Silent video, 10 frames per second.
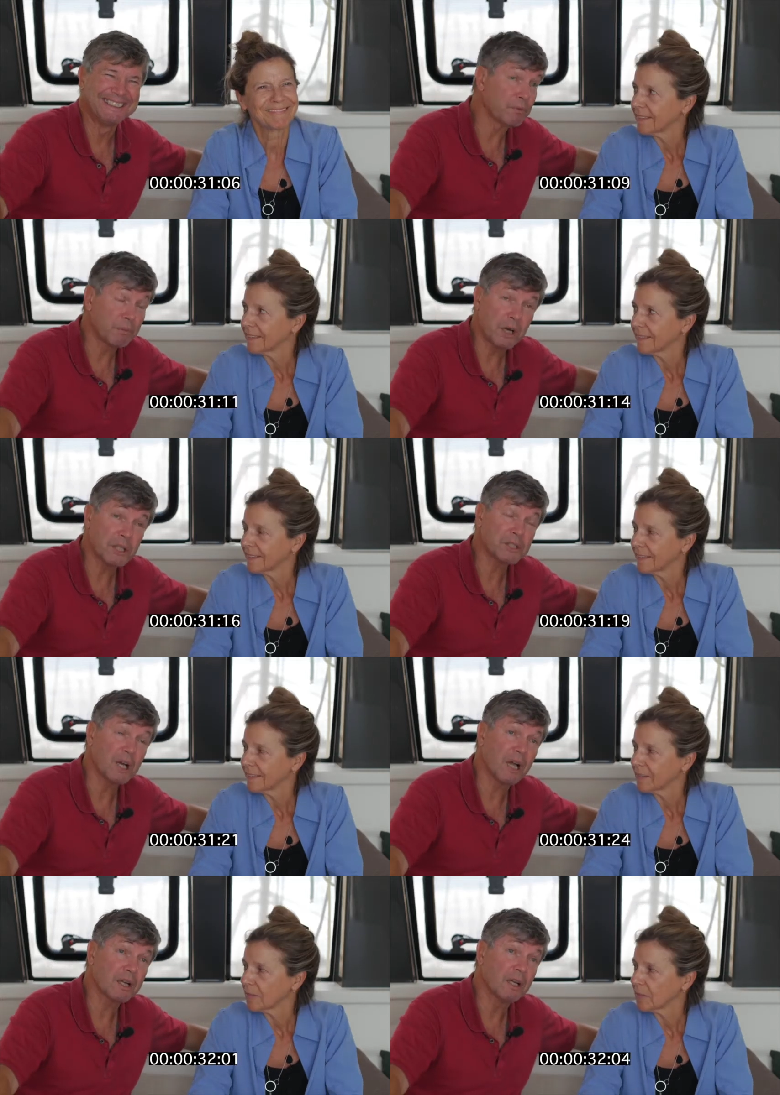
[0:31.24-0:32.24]
Speaker 1: From my
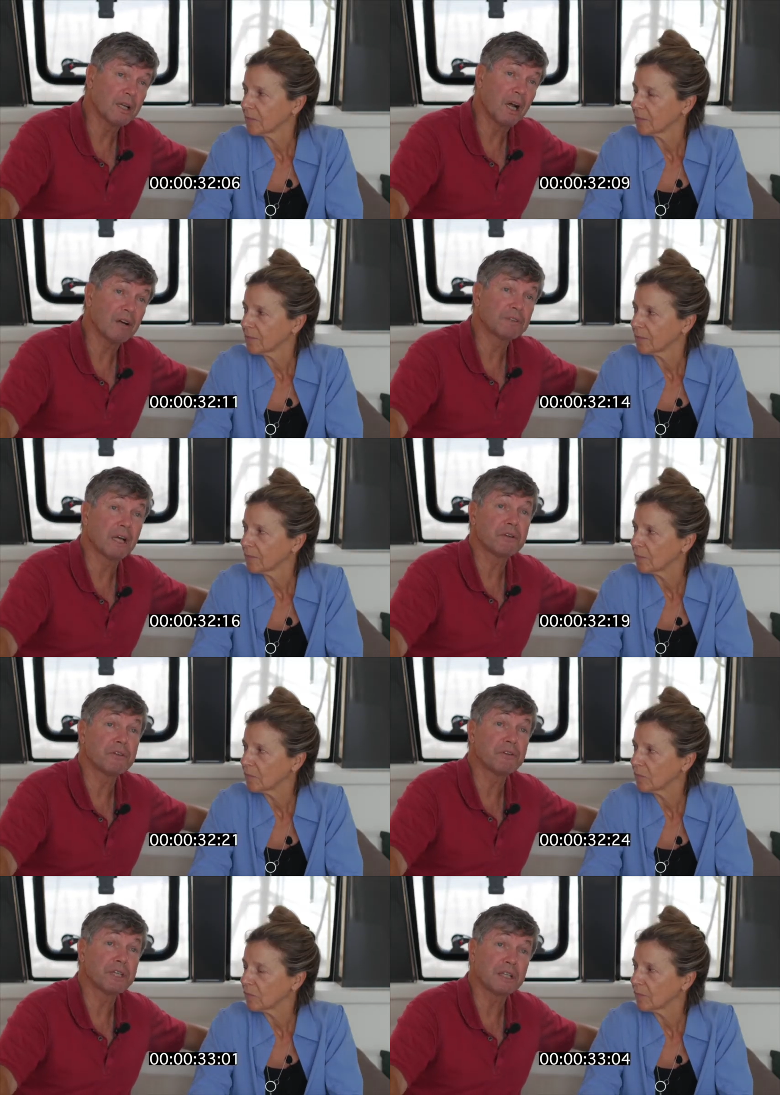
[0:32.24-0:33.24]
side, I've done
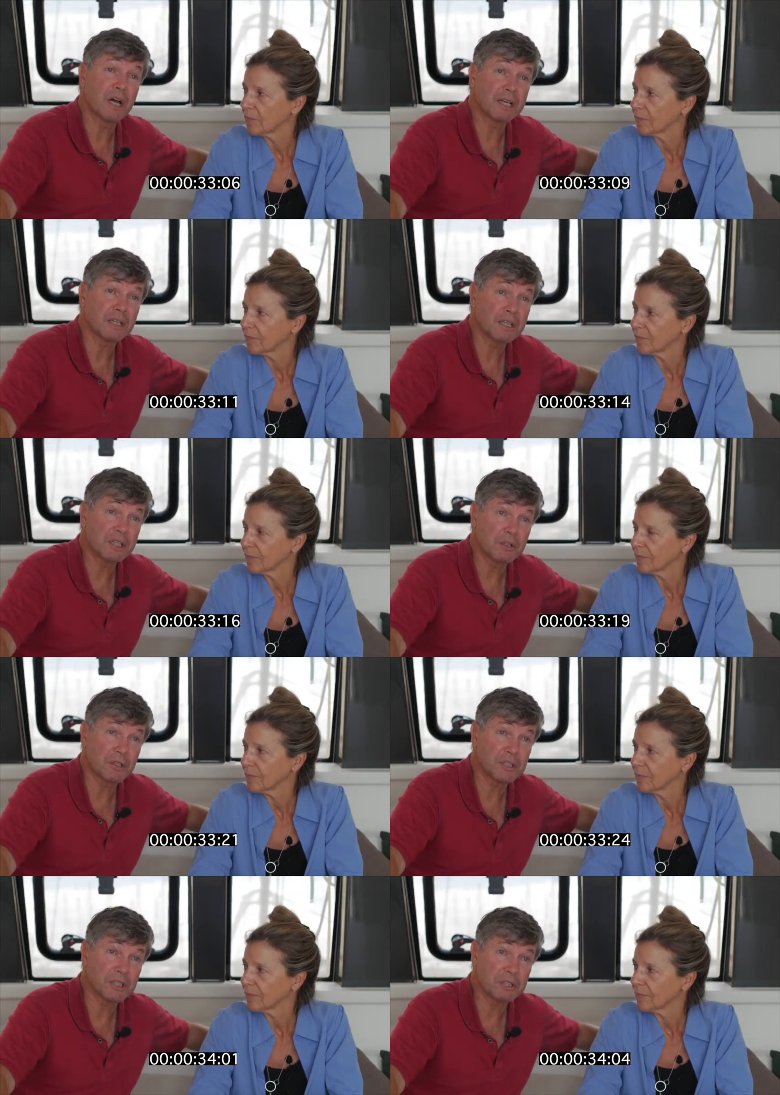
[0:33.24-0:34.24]
39 Atlantic
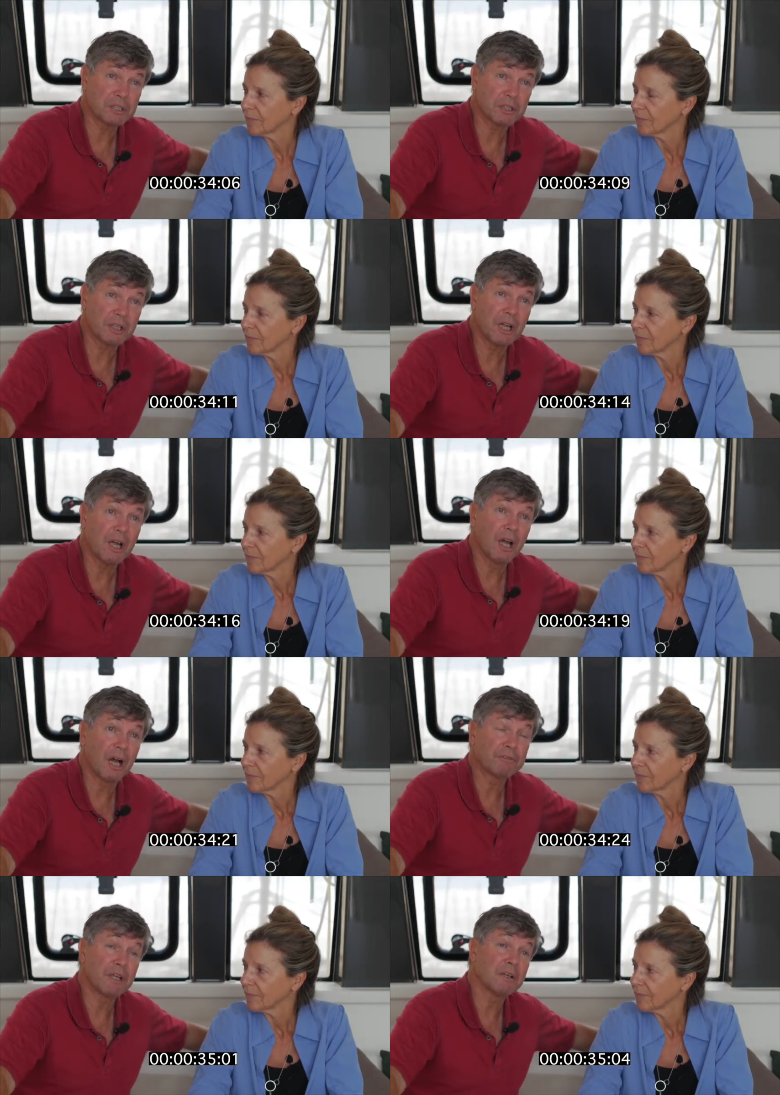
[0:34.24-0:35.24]
crossings.
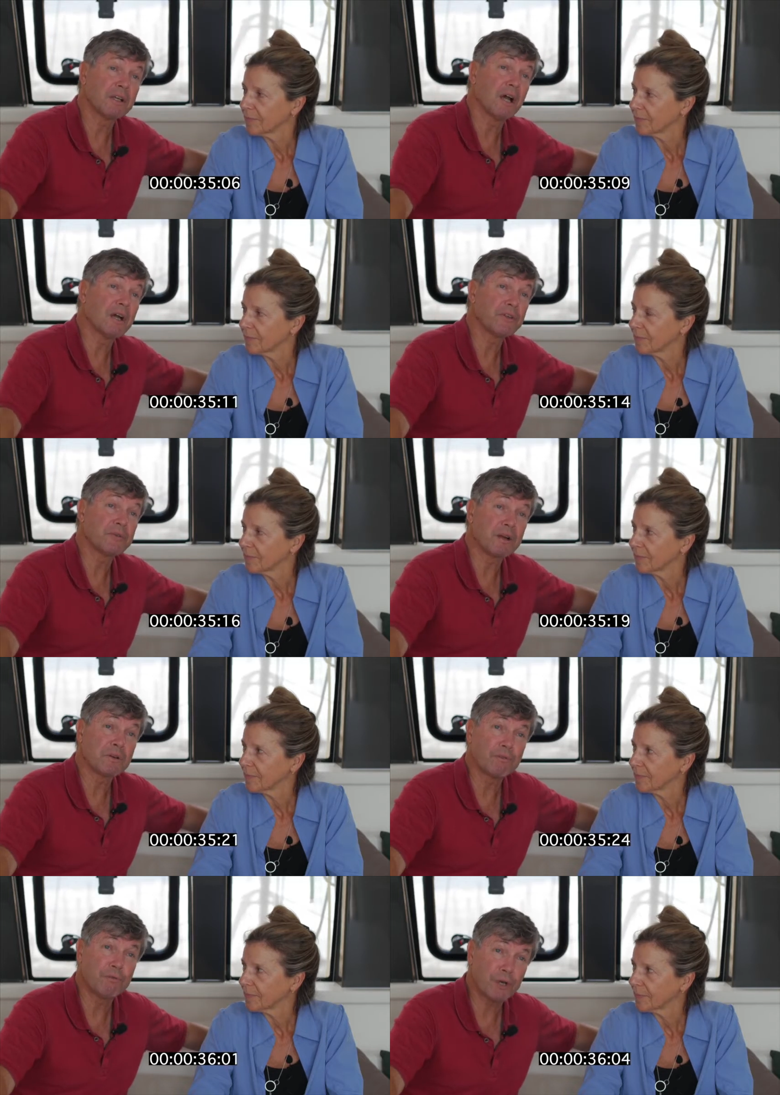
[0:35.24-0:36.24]
I've done uh,
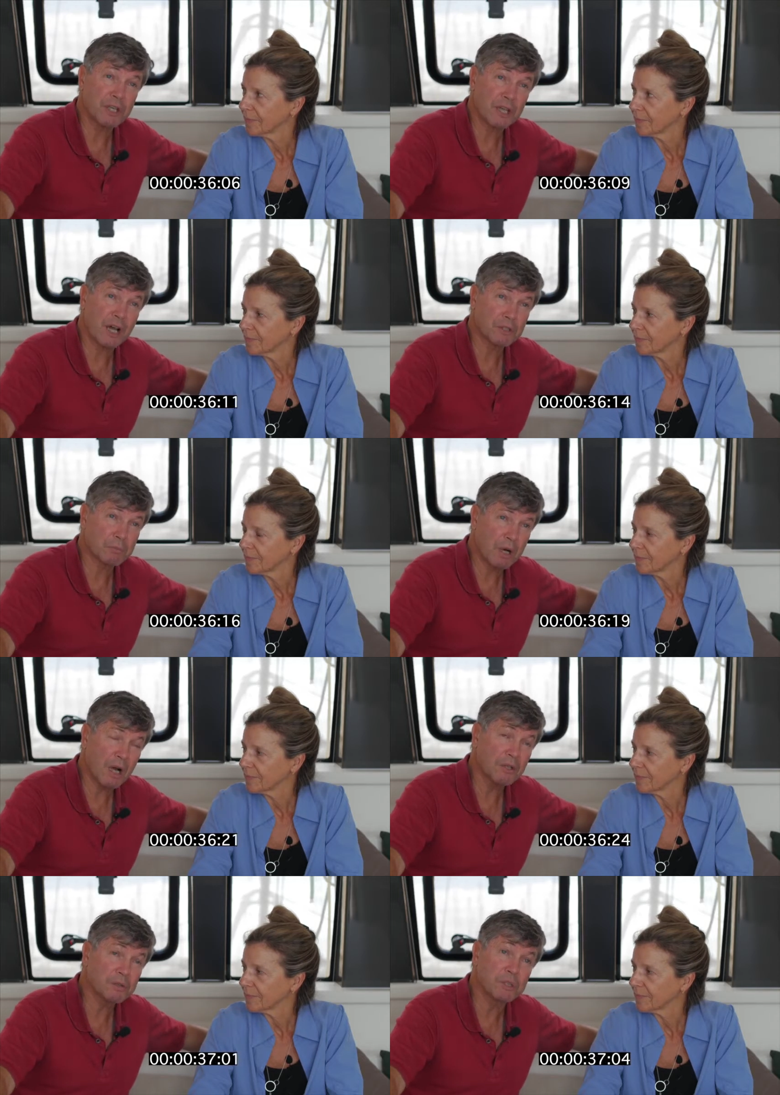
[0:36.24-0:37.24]
340,000
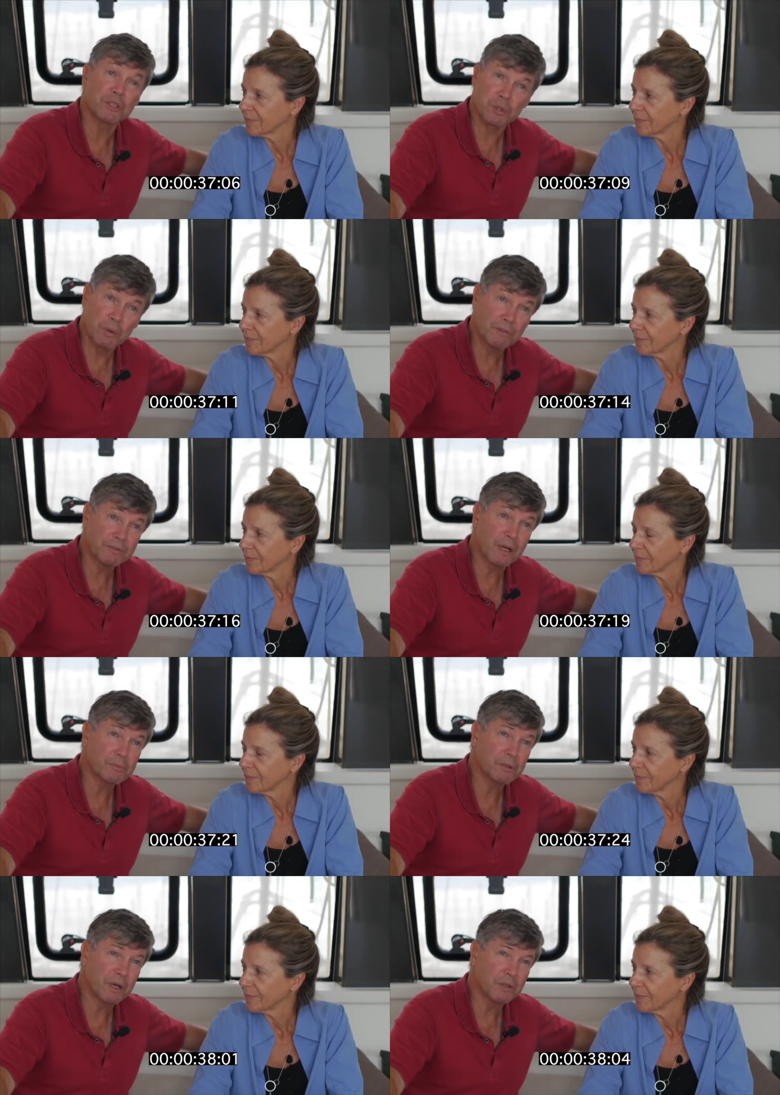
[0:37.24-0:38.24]
miles, which is 12
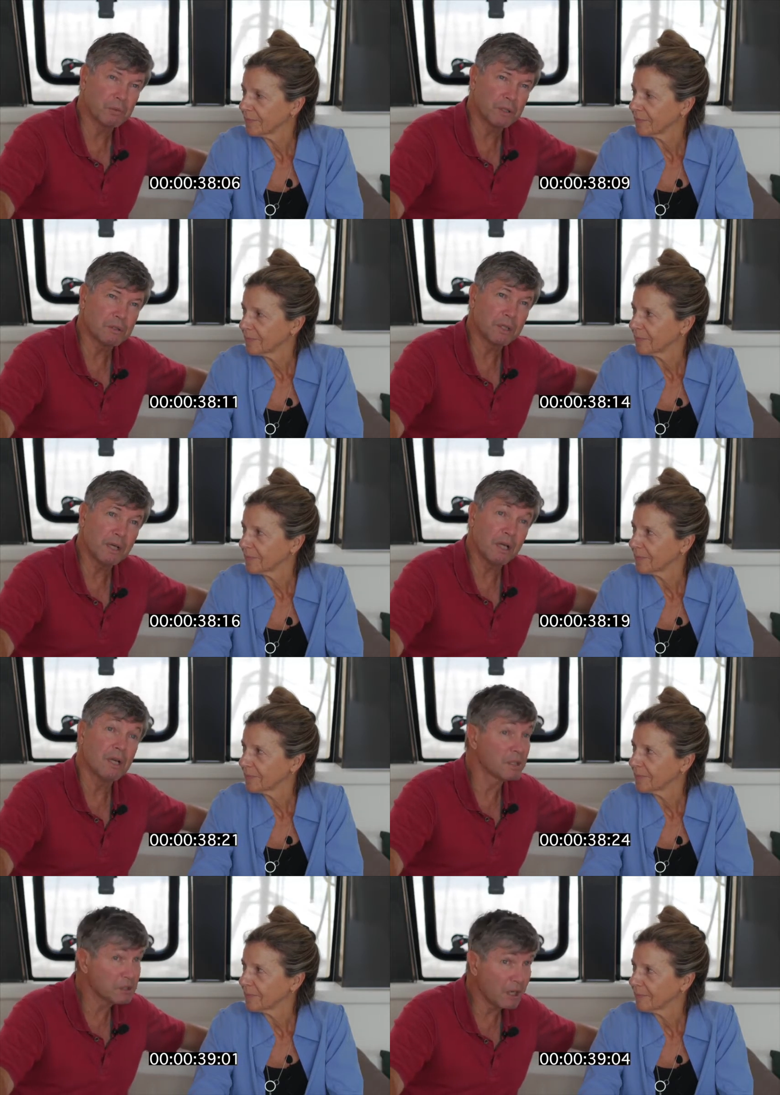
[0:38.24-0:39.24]
times around the world.
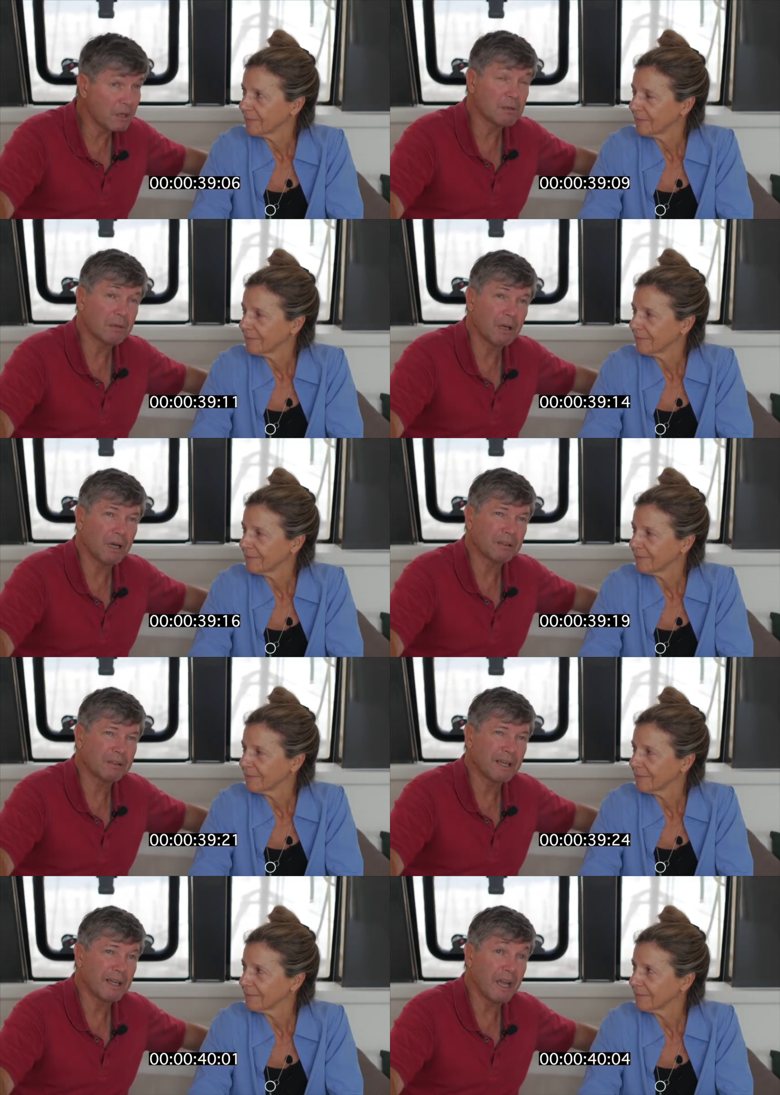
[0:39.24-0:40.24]
So, I,
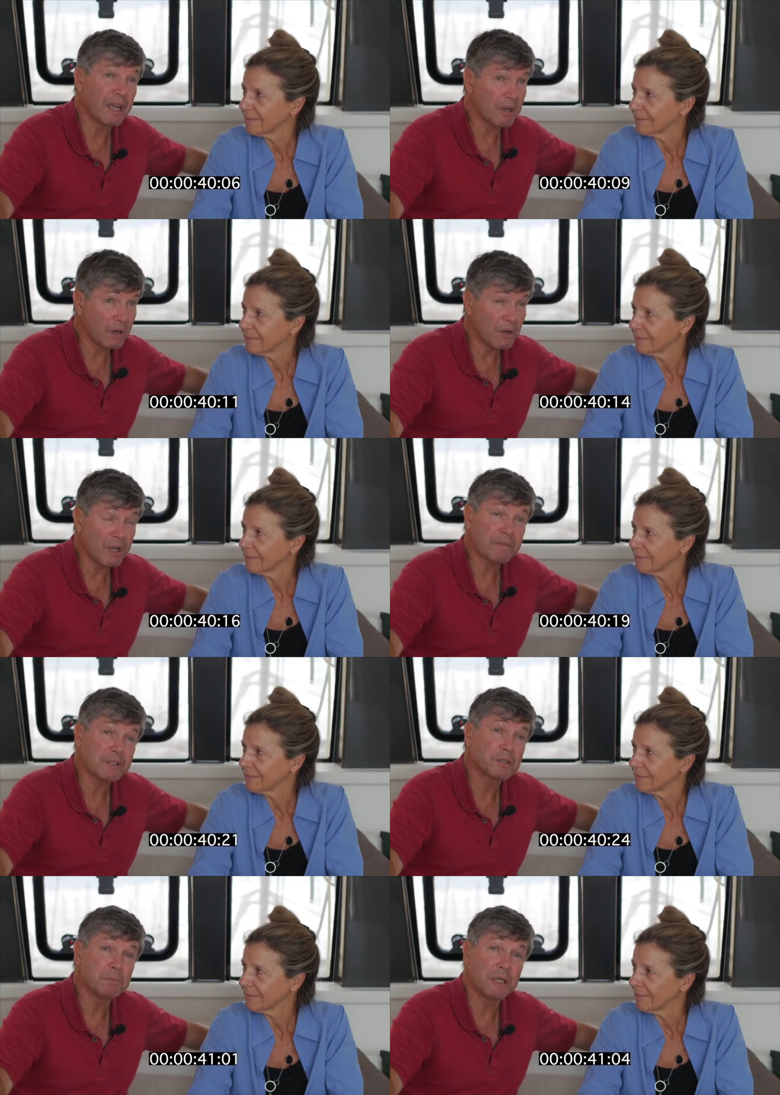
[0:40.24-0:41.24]
and a lot of it
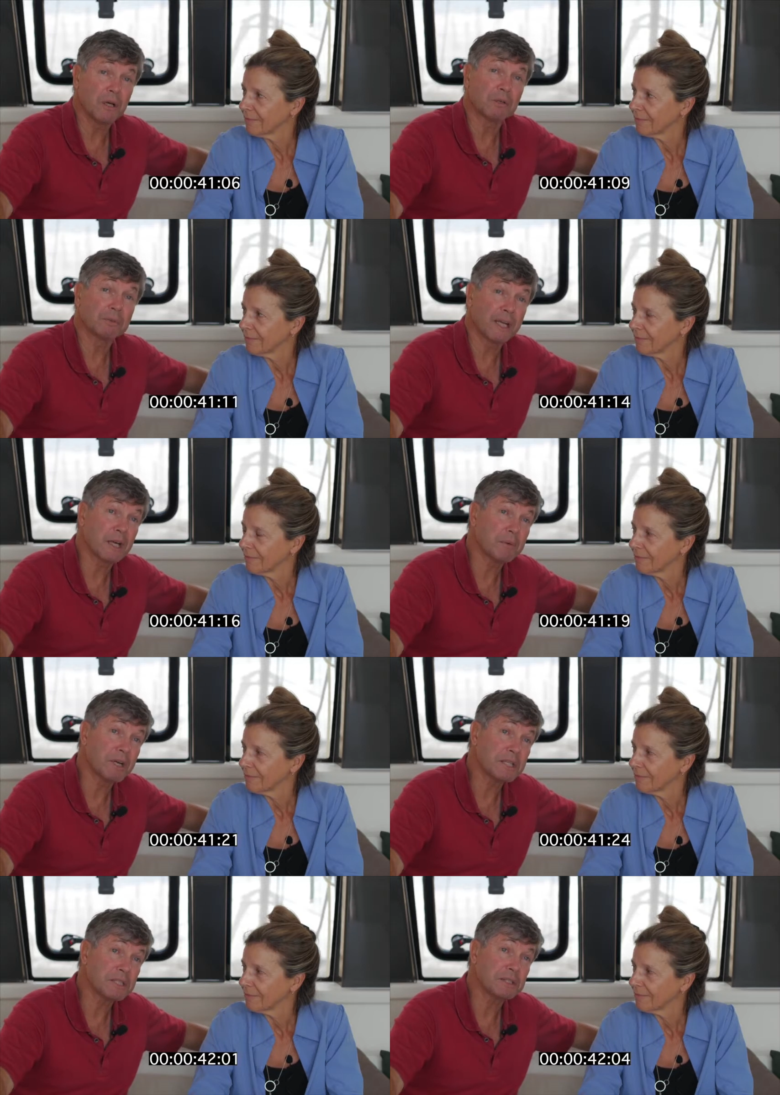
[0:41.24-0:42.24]
has been on
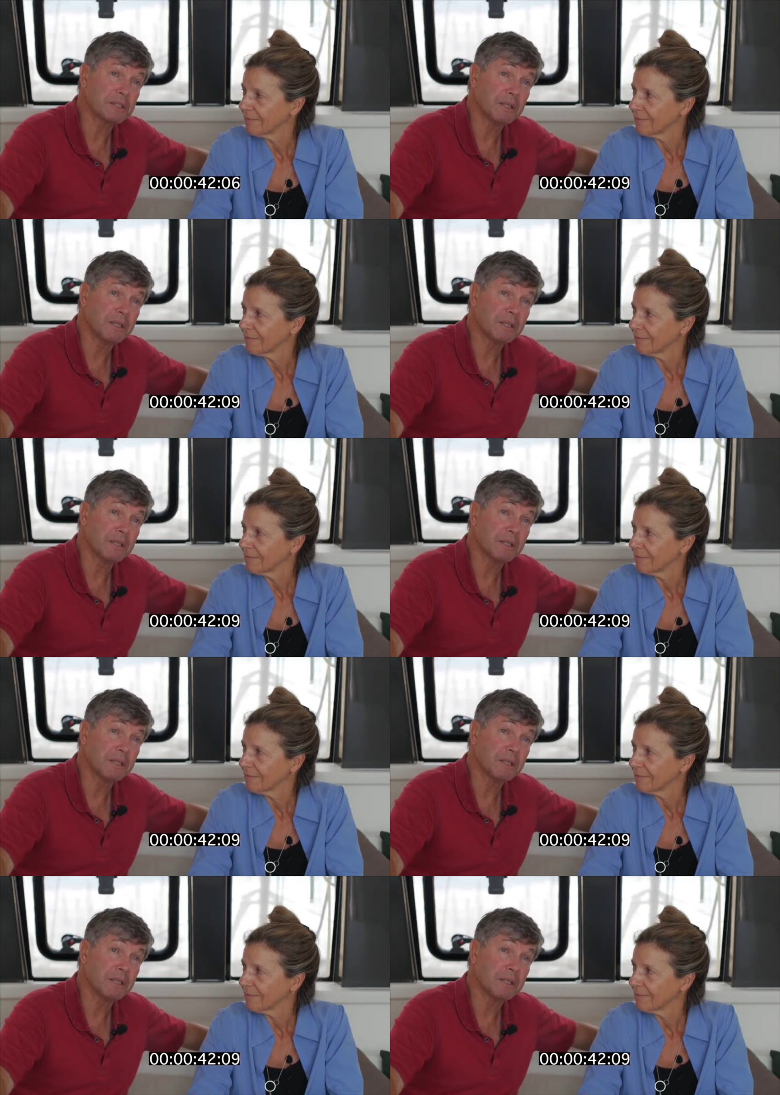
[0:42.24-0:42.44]
catamarans.